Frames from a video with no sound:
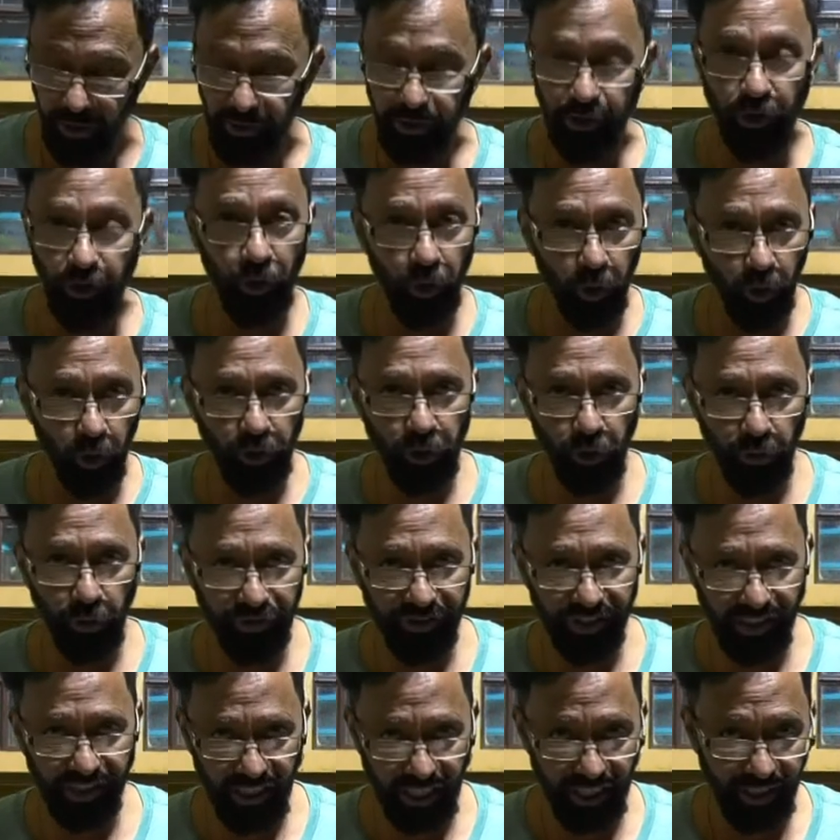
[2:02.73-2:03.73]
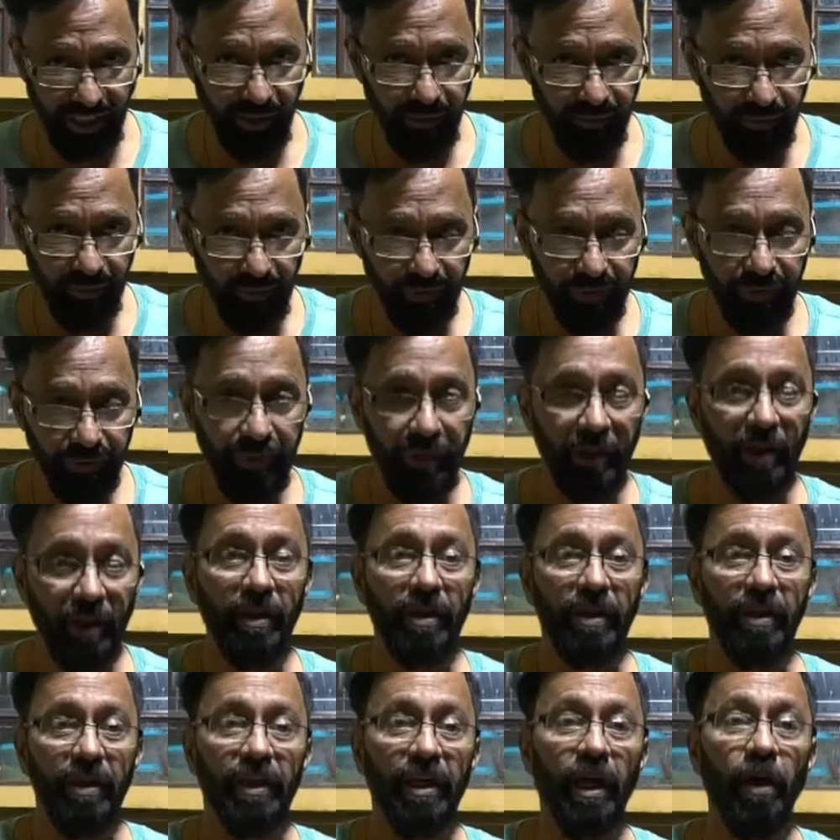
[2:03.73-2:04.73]
root you've seen.
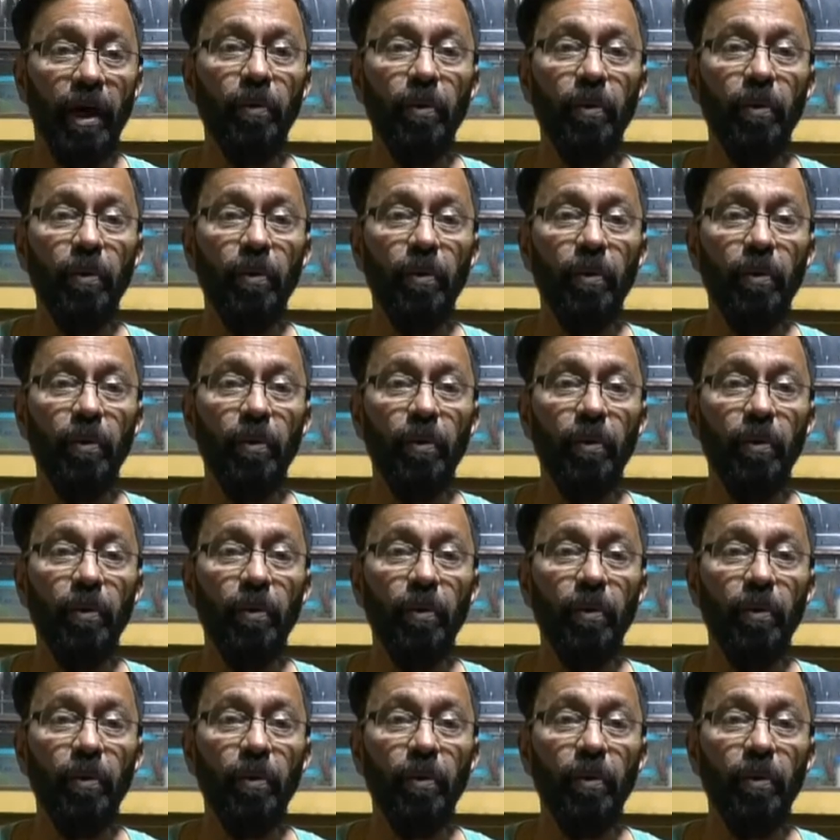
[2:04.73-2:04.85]
Now,